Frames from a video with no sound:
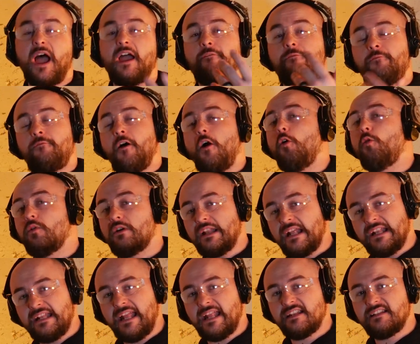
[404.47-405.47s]
I felt what
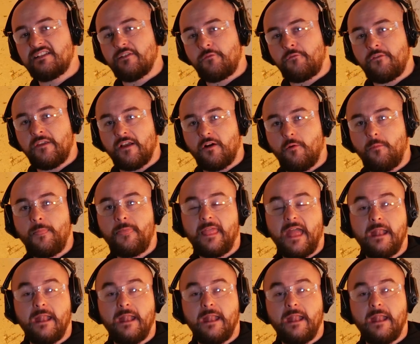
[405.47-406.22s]
I needed to feel.